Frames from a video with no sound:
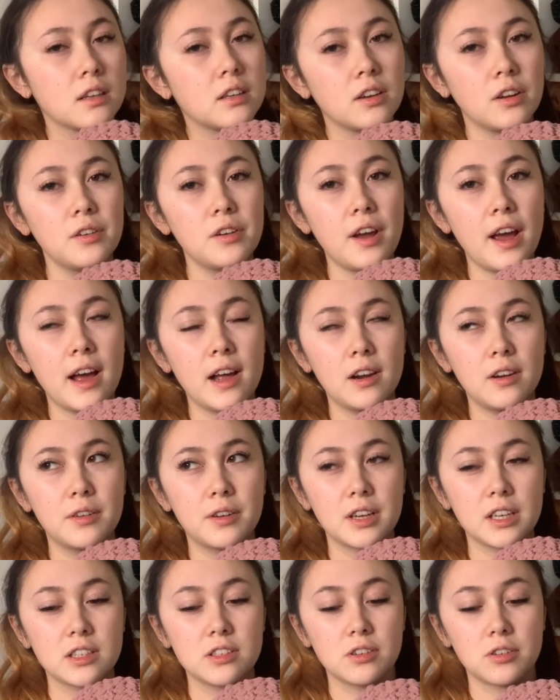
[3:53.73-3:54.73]
don't know how
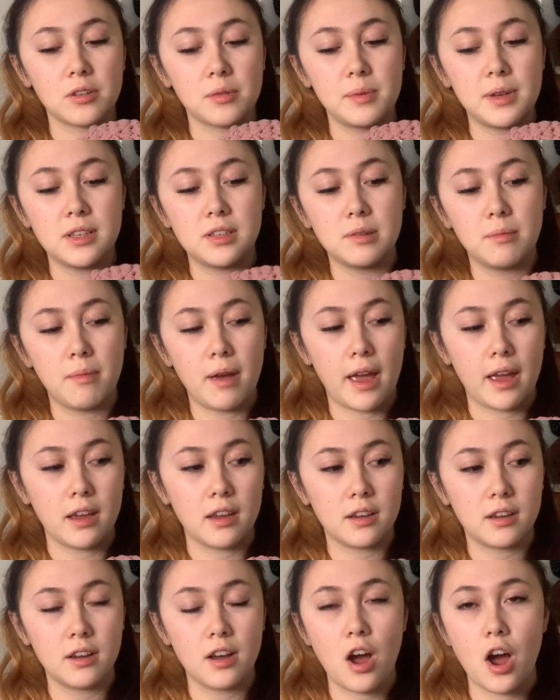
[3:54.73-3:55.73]
long it took me to
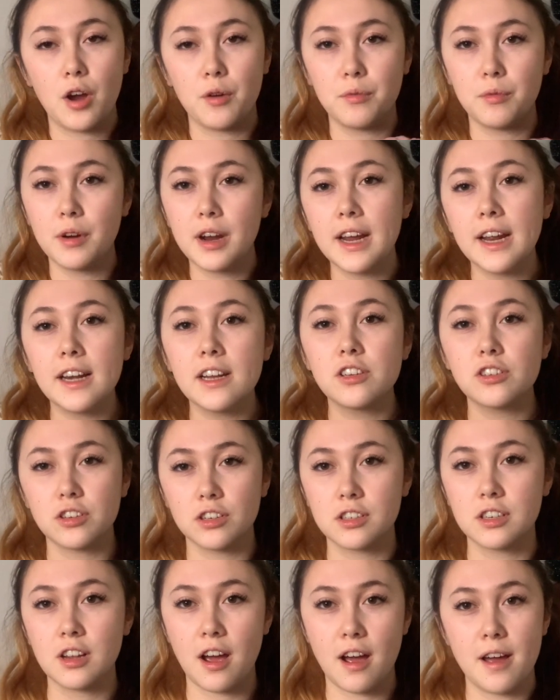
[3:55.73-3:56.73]
make. I really
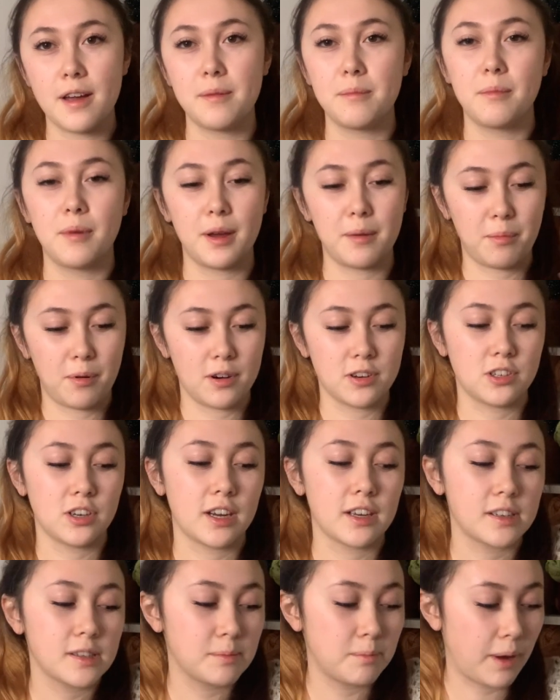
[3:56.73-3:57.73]
should time my
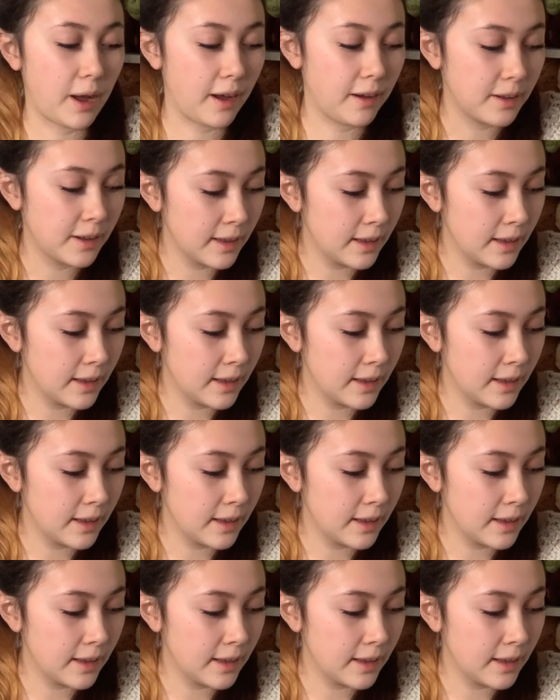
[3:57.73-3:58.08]
projects, but